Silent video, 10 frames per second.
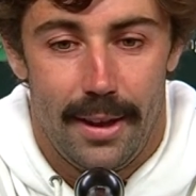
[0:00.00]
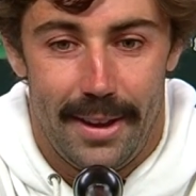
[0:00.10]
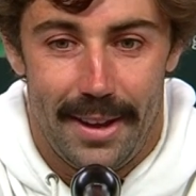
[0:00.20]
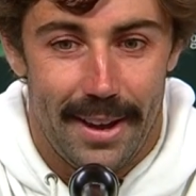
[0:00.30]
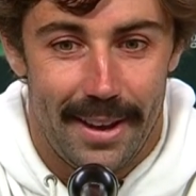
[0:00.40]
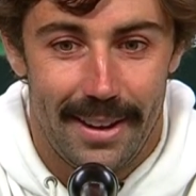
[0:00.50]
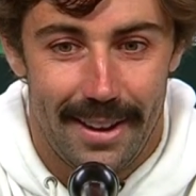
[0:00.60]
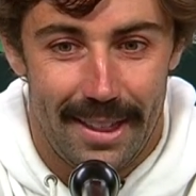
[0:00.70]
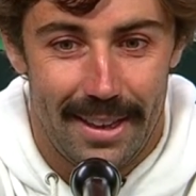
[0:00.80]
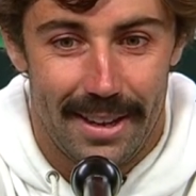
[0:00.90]
Yeah,
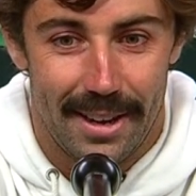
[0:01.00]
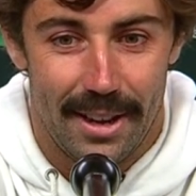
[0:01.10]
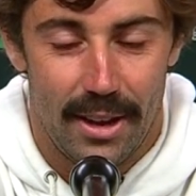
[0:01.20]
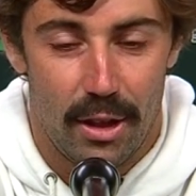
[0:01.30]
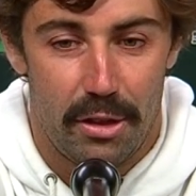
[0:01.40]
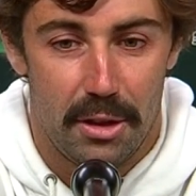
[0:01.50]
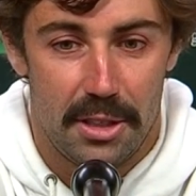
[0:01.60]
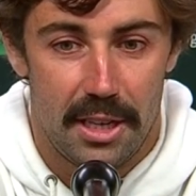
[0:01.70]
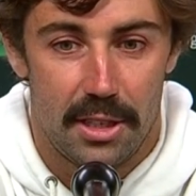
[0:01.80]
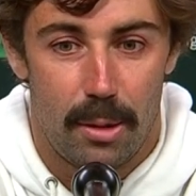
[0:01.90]
I think a third
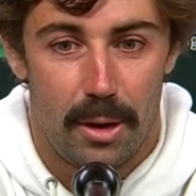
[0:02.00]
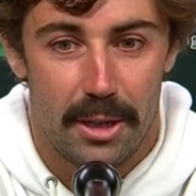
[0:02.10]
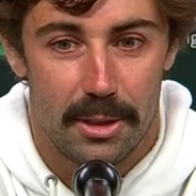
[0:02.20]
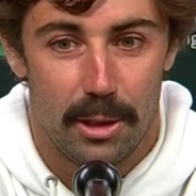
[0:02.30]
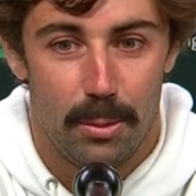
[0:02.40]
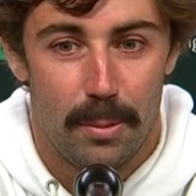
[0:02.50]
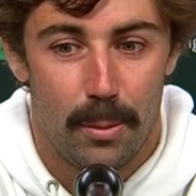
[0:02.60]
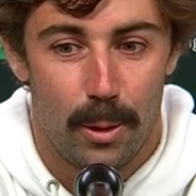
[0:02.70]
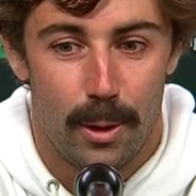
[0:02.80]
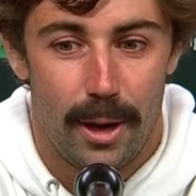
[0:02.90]
set tiebreaker is a little bit
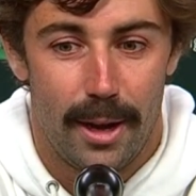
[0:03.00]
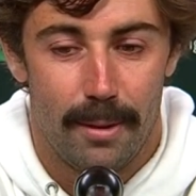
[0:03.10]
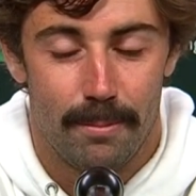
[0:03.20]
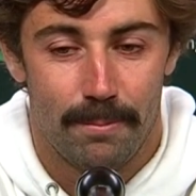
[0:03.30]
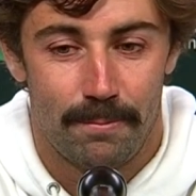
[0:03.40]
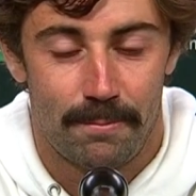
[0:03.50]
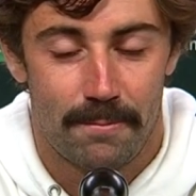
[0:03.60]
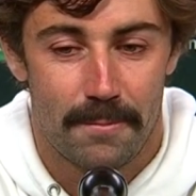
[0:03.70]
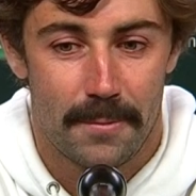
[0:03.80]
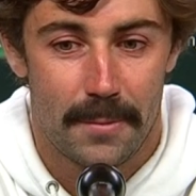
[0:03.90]
more
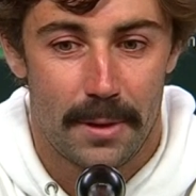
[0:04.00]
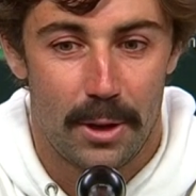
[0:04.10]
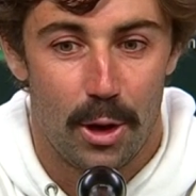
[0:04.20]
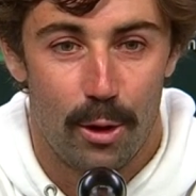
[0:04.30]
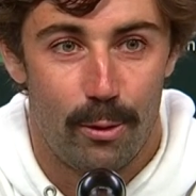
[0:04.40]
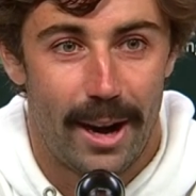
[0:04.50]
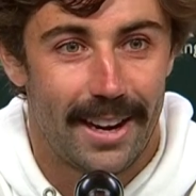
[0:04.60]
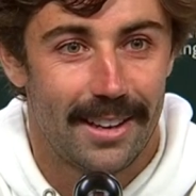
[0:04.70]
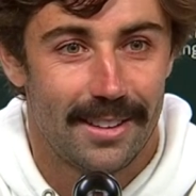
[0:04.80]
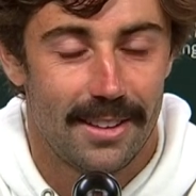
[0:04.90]

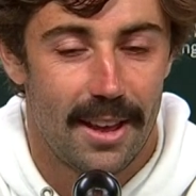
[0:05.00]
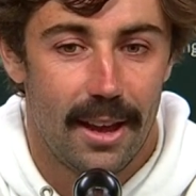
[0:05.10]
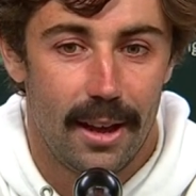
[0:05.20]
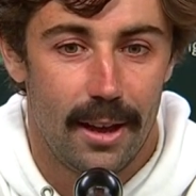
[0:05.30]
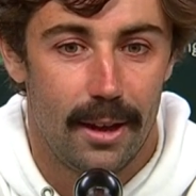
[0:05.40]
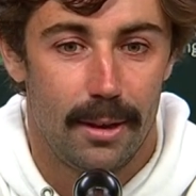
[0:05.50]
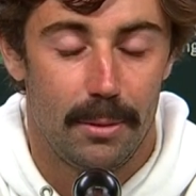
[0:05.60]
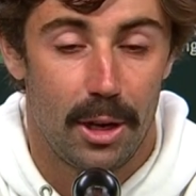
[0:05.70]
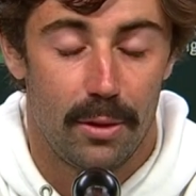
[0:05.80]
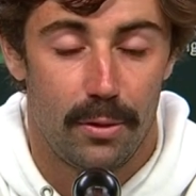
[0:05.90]
nerve-wracking.
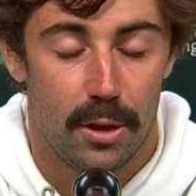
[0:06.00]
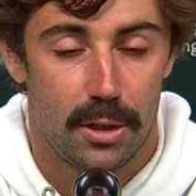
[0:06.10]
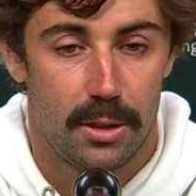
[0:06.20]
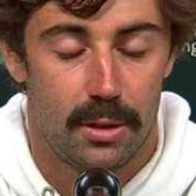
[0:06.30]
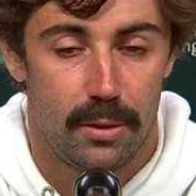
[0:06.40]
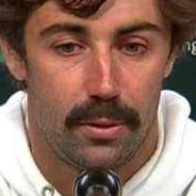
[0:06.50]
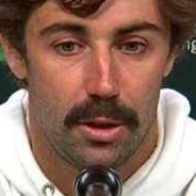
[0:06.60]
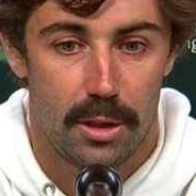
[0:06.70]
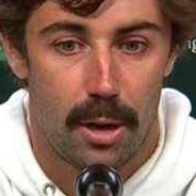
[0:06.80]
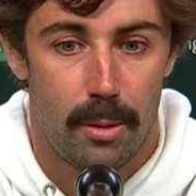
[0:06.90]
The first
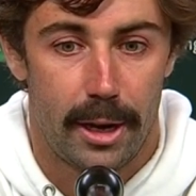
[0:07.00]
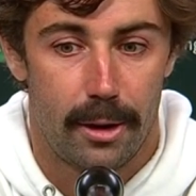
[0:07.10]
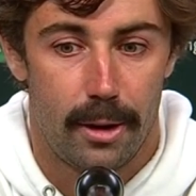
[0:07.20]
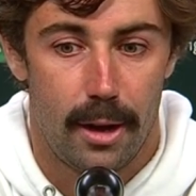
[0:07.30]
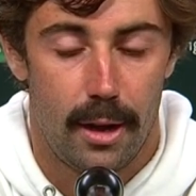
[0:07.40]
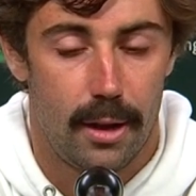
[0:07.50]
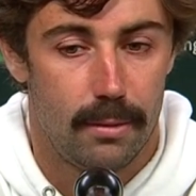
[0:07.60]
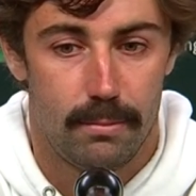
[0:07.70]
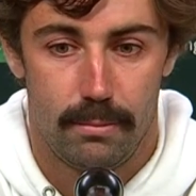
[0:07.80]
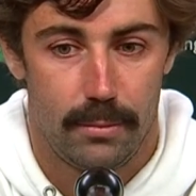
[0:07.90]
tiebreaker,
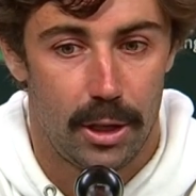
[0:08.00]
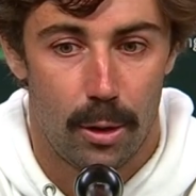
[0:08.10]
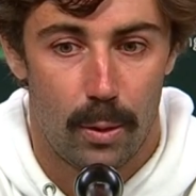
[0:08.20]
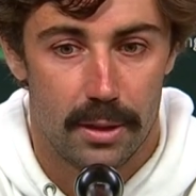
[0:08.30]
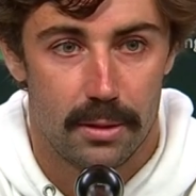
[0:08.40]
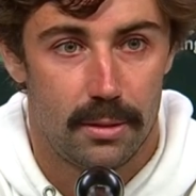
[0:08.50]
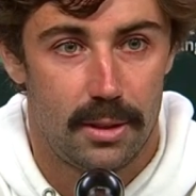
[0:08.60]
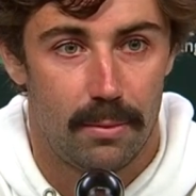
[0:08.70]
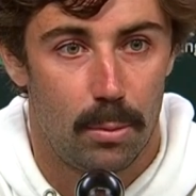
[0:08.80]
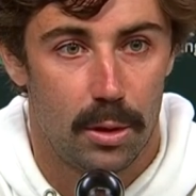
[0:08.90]
won
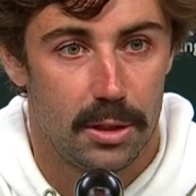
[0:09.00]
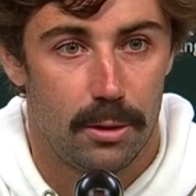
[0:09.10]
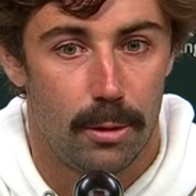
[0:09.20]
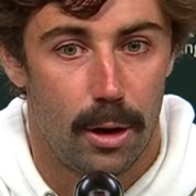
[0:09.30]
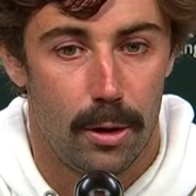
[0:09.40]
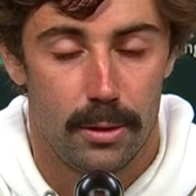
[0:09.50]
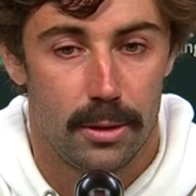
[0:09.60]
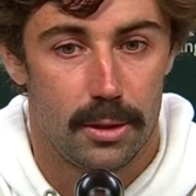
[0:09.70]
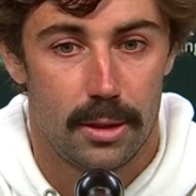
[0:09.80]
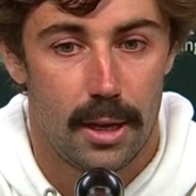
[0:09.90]
7 points in a row and
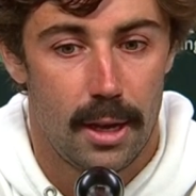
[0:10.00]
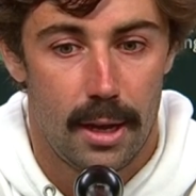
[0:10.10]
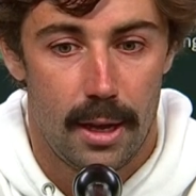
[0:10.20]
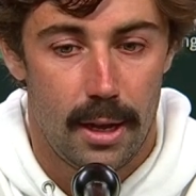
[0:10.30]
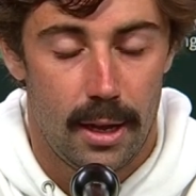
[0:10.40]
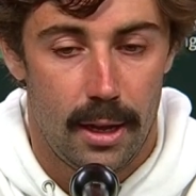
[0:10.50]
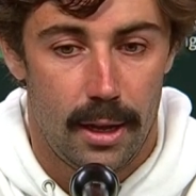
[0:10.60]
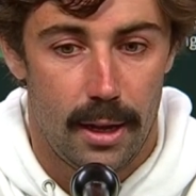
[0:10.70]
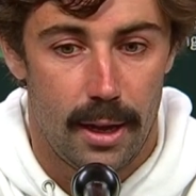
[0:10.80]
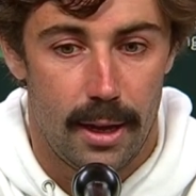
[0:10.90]
just,
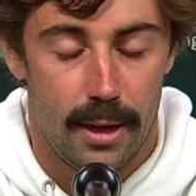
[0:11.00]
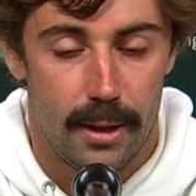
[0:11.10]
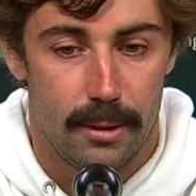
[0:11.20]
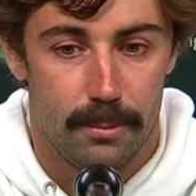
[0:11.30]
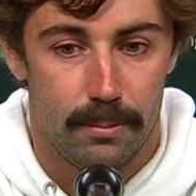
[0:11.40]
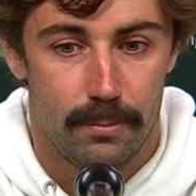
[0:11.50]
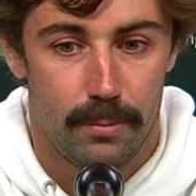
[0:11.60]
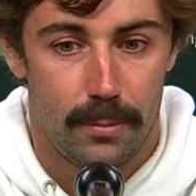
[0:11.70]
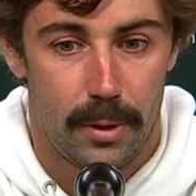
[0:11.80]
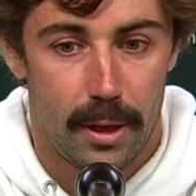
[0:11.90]
caught him
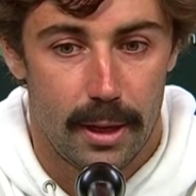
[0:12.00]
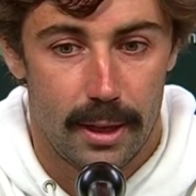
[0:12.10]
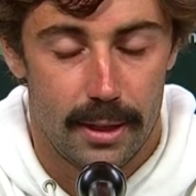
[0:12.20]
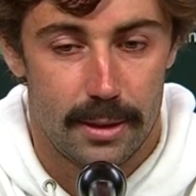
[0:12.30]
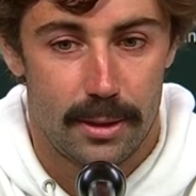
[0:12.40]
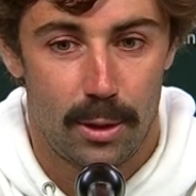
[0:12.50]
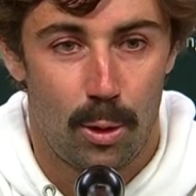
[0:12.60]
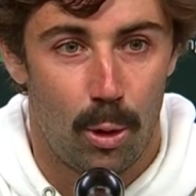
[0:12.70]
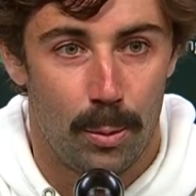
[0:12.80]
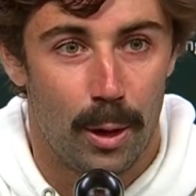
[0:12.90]

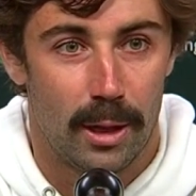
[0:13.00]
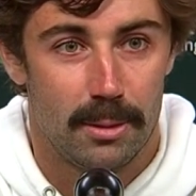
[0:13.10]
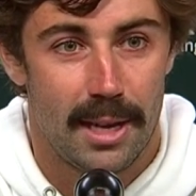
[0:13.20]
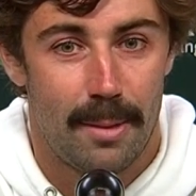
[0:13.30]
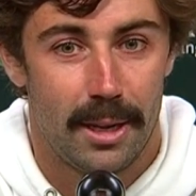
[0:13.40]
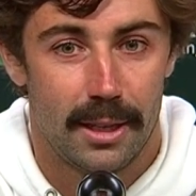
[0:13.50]
while he was napping.